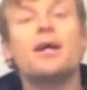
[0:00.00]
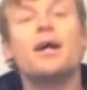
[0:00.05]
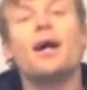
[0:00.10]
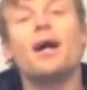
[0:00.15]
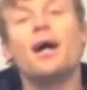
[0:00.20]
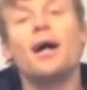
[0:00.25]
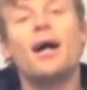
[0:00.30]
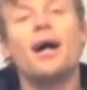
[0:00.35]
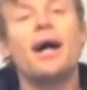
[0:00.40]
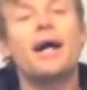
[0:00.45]

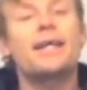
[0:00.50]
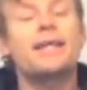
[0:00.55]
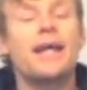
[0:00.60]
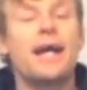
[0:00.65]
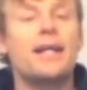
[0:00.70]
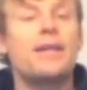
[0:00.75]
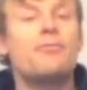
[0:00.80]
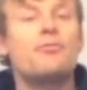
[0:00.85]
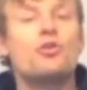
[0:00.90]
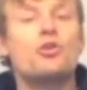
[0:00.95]

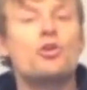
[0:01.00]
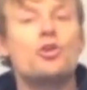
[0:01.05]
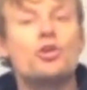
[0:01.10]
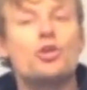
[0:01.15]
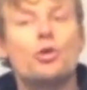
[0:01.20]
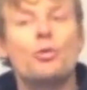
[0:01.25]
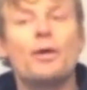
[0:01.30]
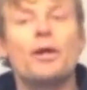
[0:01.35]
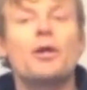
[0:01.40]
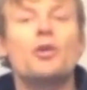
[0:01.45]
Again, if you can
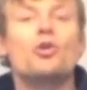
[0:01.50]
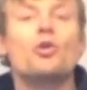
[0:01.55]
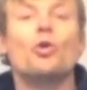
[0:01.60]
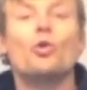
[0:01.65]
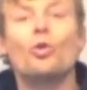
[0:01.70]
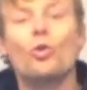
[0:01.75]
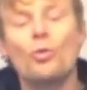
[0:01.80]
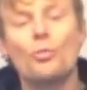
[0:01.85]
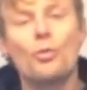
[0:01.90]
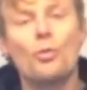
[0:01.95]
do it at your
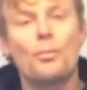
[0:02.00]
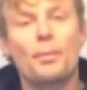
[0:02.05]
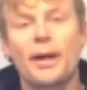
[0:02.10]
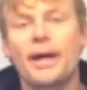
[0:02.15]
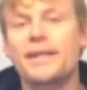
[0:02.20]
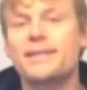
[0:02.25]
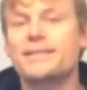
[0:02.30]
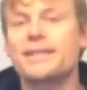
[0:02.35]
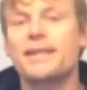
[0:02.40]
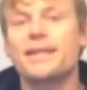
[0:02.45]
normal
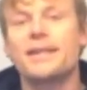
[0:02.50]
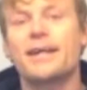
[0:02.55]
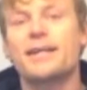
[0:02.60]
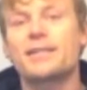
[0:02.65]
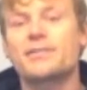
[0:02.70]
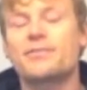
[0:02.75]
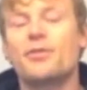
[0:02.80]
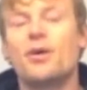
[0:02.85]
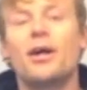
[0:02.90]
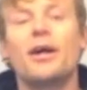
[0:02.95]
pace, then
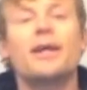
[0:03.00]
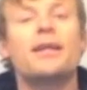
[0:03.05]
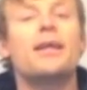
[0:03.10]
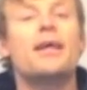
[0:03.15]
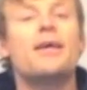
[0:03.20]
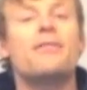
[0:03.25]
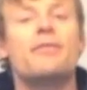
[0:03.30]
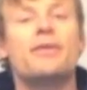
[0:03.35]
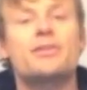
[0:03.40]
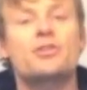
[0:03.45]
that's fine.
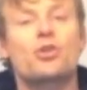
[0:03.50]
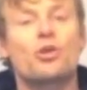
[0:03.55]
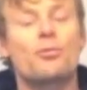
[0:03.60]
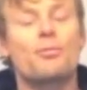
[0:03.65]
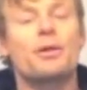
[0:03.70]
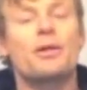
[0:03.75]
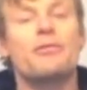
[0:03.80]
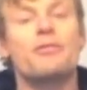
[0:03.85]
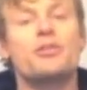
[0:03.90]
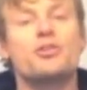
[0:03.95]
If it's got to
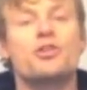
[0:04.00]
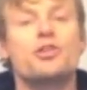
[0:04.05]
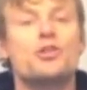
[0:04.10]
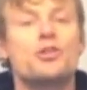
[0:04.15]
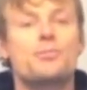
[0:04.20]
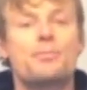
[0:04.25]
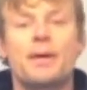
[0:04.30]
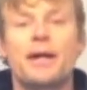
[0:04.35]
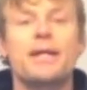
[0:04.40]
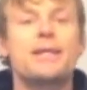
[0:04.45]
be a
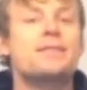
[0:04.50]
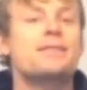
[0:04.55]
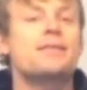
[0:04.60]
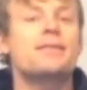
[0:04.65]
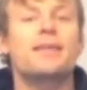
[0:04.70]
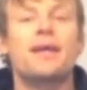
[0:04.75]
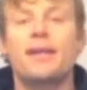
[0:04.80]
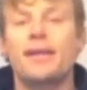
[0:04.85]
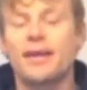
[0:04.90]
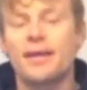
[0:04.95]
reduced pace,
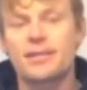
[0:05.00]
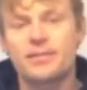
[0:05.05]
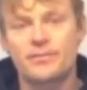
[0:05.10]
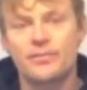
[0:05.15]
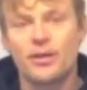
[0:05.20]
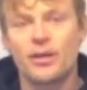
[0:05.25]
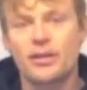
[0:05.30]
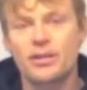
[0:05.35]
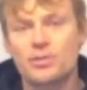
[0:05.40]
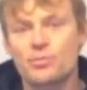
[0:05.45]
then that's
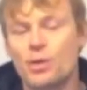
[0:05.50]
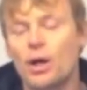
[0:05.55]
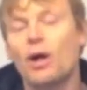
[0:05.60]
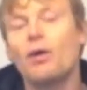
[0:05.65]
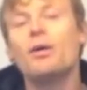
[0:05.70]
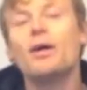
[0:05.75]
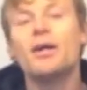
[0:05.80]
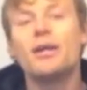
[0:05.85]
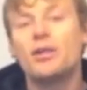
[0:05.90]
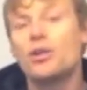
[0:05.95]
fine as well.